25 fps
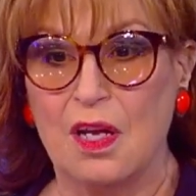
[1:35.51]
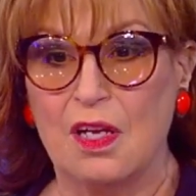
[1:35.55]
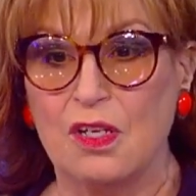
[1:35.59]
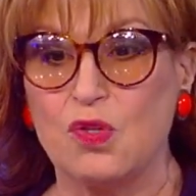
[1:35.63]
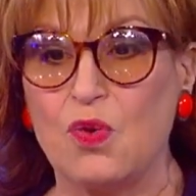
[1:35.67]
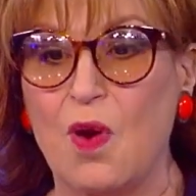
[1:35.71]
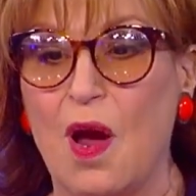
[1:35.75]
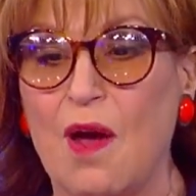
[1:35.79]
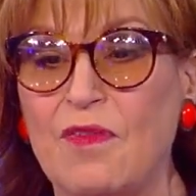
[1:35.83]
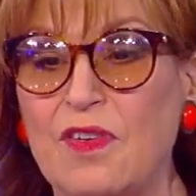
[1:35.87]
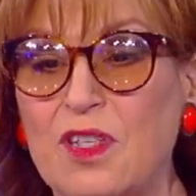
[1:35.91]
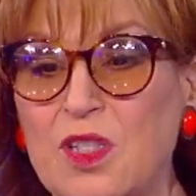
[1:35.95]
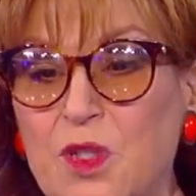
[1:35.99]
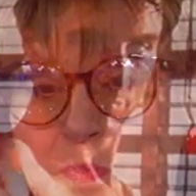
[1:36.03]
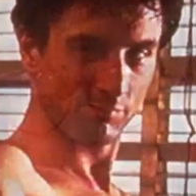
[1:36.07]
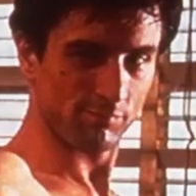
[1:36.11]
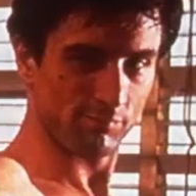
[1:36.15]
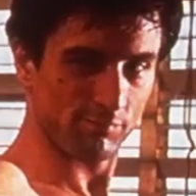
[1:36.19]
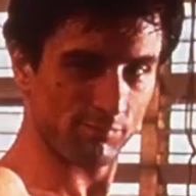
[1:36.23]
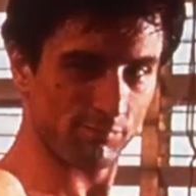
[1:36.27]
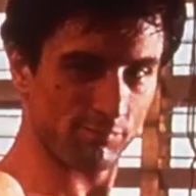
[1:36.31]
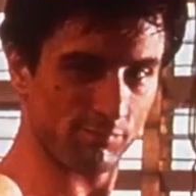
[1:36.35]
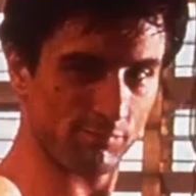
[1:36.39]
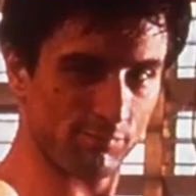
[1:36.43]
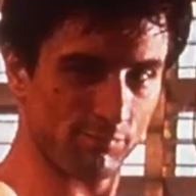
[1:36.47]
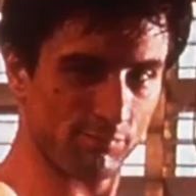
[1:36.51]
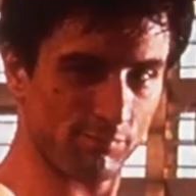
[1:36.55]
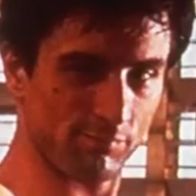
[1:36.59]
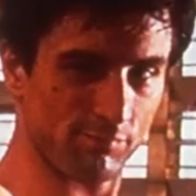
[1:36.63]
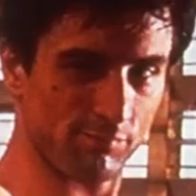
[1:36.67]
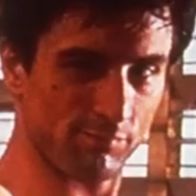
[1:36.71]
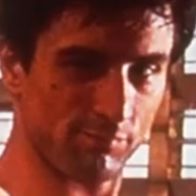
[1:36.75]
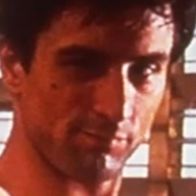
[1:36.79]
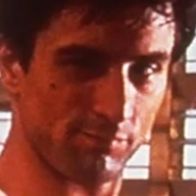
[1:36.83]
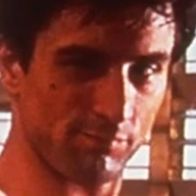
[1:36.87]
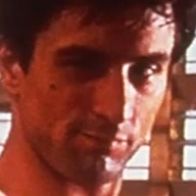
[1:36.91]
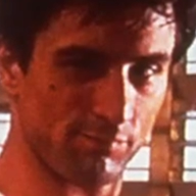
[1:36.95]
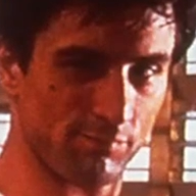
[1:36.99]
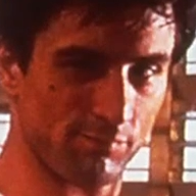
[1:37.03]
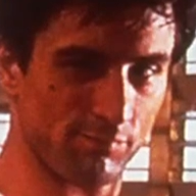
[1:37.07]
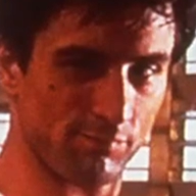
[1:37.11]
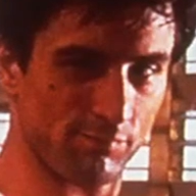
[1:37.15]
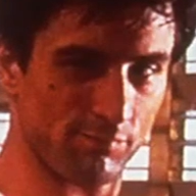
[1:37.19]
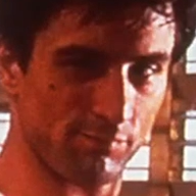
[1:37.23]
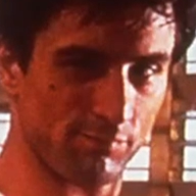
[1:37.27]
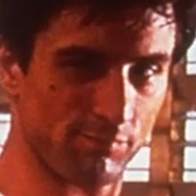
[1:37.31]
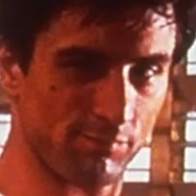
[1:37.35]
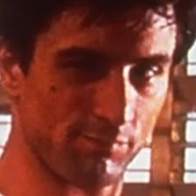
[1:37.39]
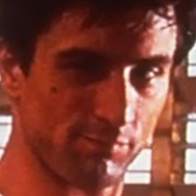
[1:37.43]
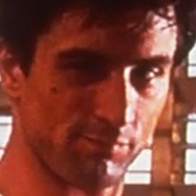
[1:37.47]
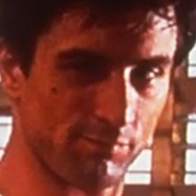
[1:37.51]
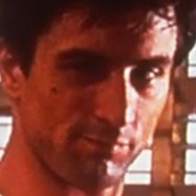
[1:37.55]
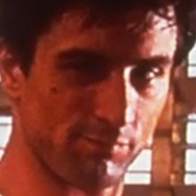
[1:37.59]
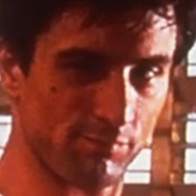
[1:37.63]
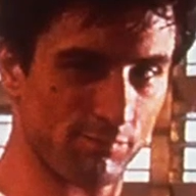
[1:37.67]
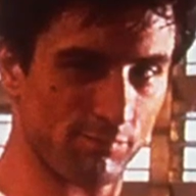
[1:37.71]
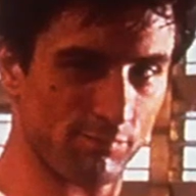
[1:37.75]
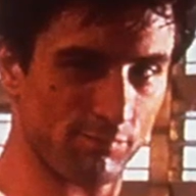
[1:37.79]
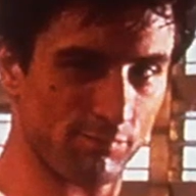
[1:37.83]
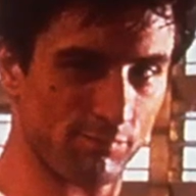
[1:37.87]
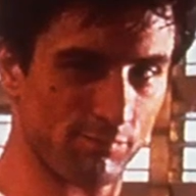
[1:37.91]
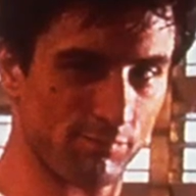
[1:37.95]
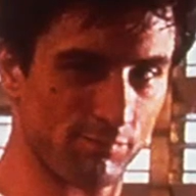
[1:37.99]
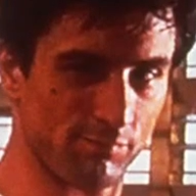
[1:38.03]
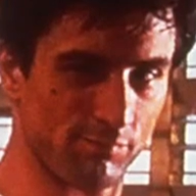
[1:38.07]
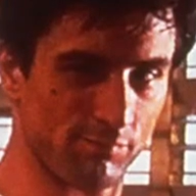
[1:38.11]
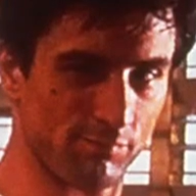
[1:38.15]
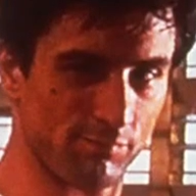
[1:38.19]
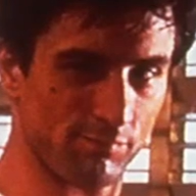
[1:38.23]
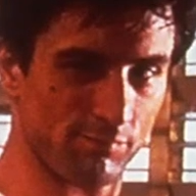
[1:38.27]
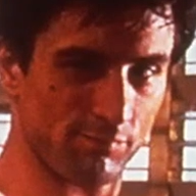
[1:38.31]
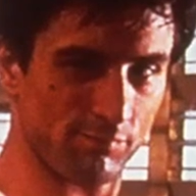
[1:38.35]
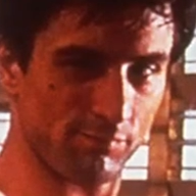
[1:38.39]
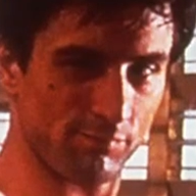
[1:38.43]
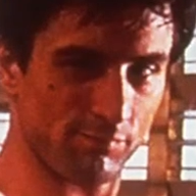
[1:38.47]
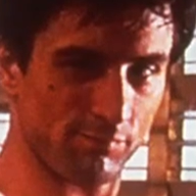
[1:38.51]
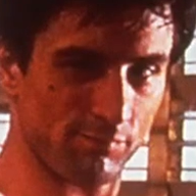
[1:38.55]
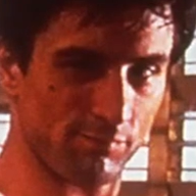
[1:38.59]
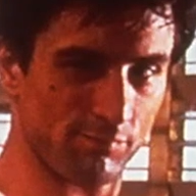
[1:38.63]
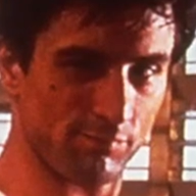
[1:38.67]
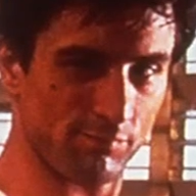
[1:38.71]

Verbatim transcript: Travis Bickle was a psychopathic taxi driver.